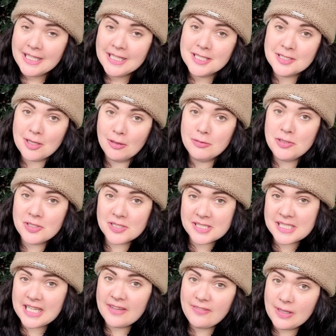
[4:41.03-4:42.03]
so
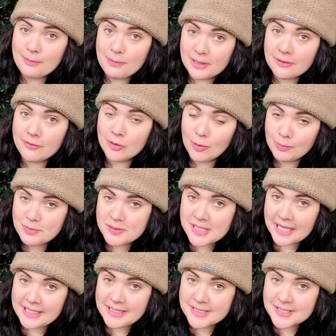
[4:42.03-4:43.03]
just to give you a bit of an
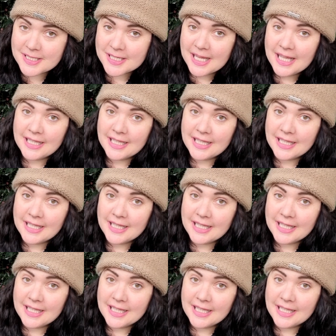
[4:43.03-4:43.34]
update,